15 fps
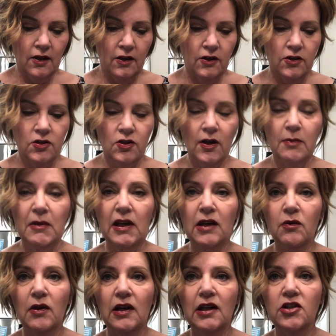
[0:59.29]
So I'm getting
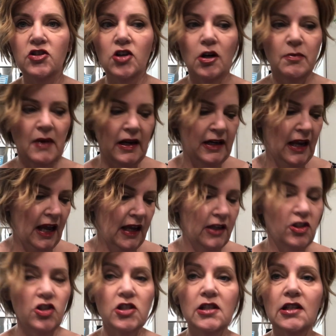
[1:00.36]
ready to start my day.
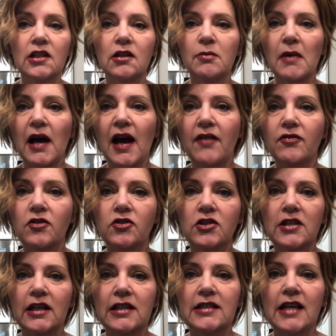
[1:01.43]
It's just a little bit after
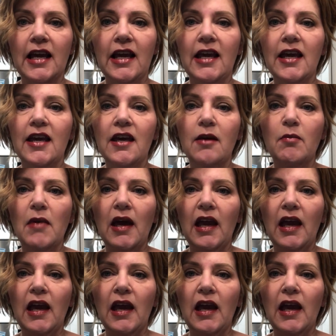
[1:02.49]
6 a.m.